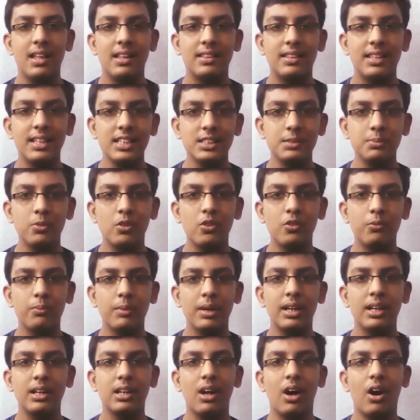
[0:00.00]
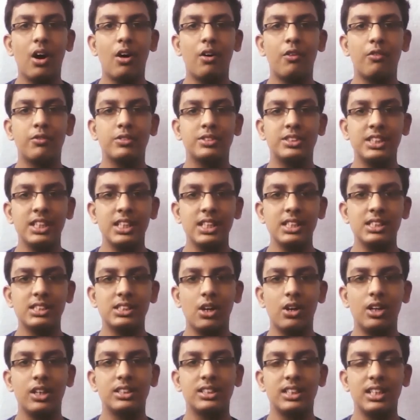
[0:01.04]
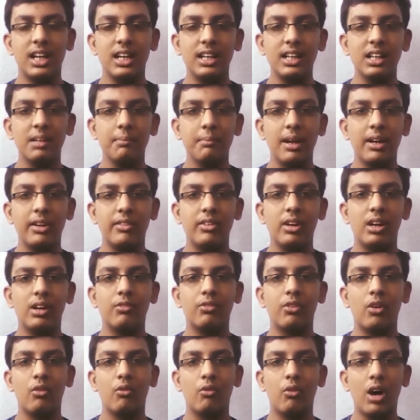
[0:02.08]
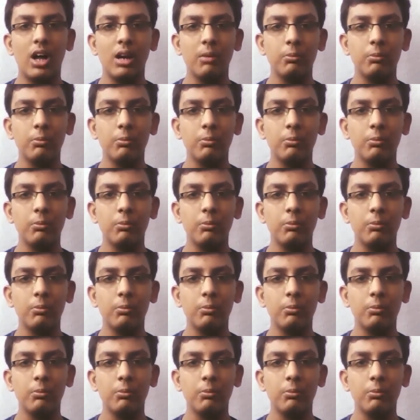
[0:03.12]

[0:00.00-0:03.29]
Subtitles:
This movement of genes or genetic material from one